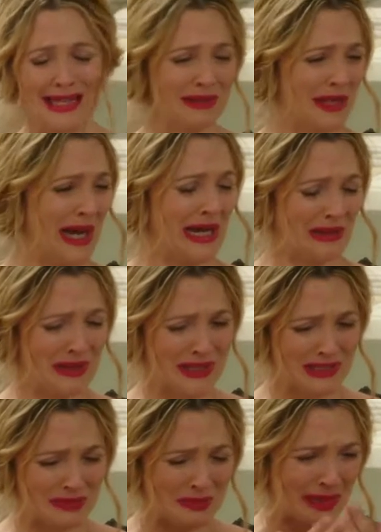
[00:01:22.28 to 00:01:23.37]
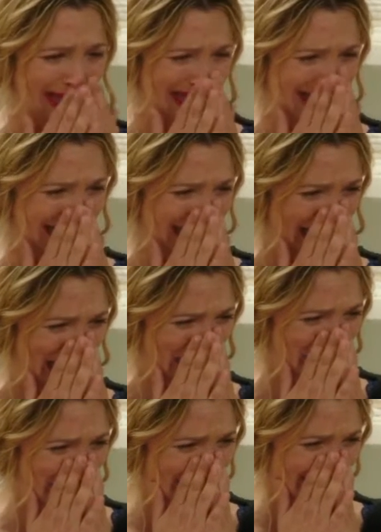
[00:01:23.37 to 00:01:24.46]
I don't know how to explain it to them.
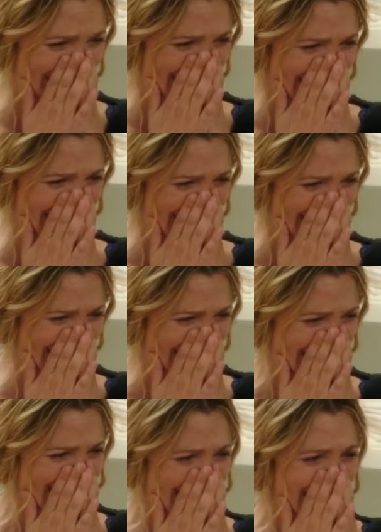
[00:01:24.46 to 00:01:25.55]
Well, it's time for them to